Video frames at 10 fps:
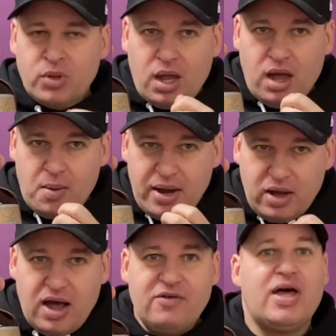and
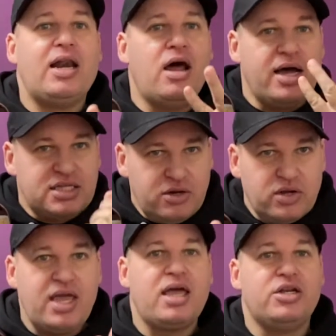it'll have that nice
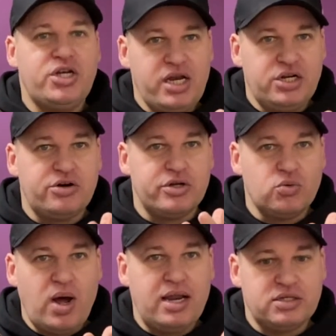little kick of ginger as
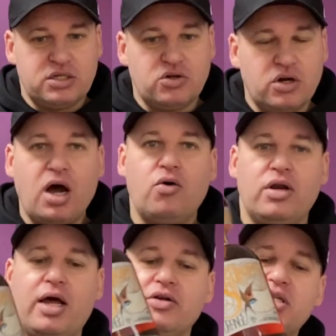well as the sort of cola
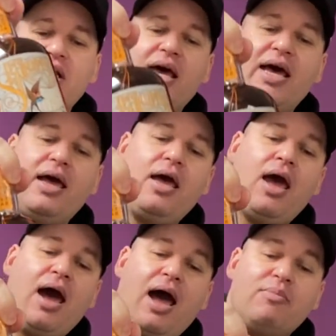notes in there.
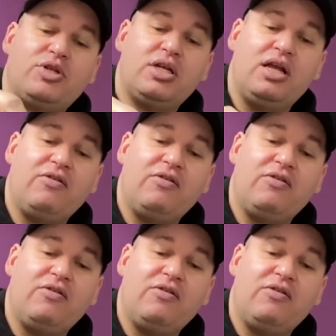Absolutely